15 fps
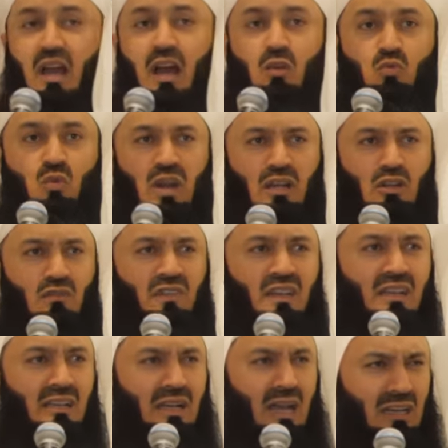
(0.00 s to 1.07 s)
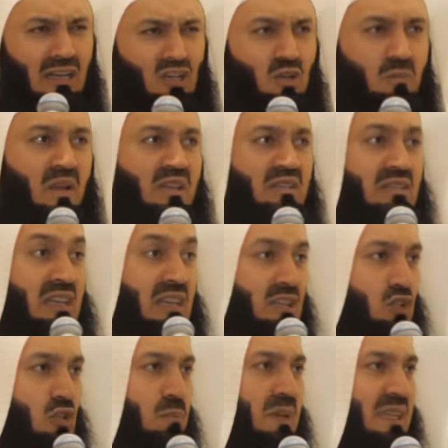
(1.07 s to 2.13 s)
A word of encouragement needs
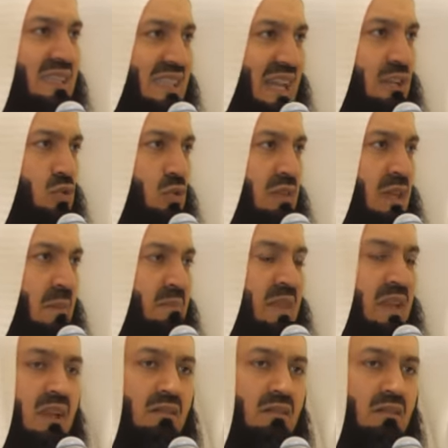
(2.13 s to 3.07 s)
to be said to them